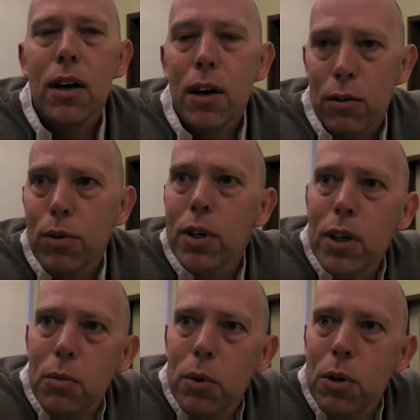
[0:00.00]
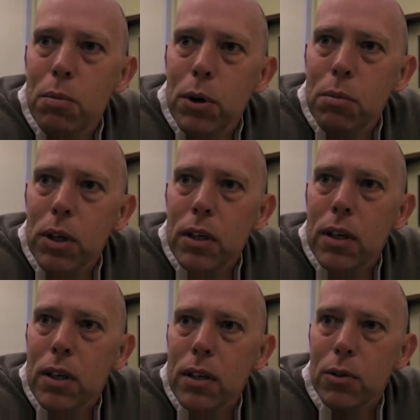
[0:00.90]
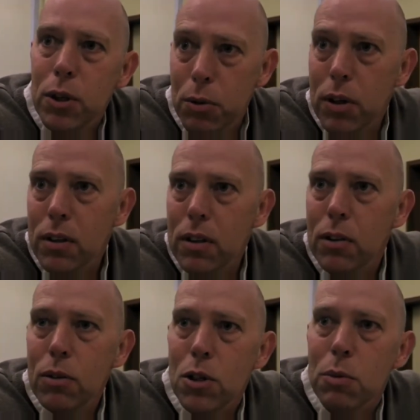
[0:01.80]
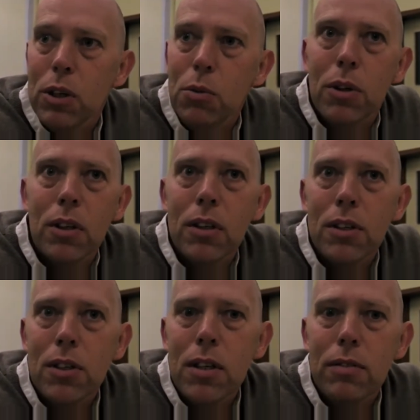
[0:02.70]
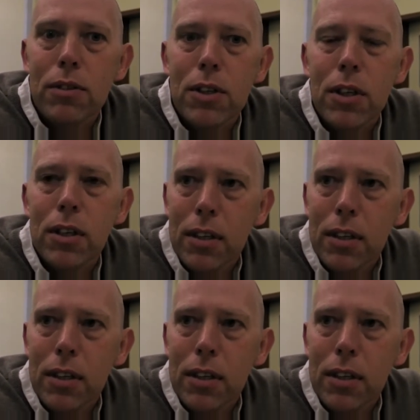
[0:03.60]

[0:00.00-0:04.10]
of working with the public who you were ultimately wanting to serve. So